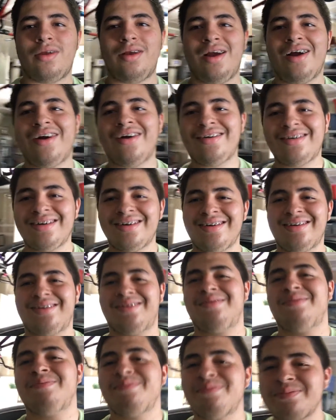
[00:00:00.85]

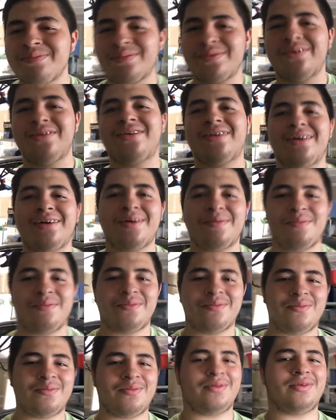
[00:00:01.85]
Harrison's, just clean up
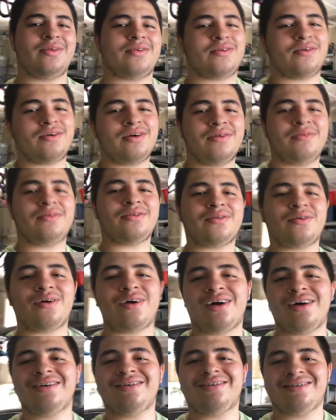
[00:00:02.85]
sort of his
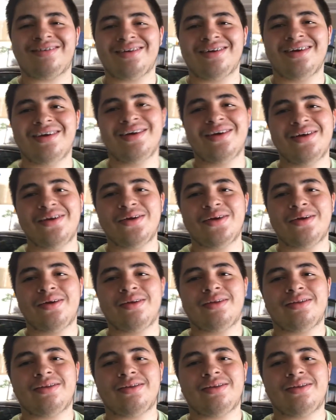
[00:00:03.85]
garage. Yeah.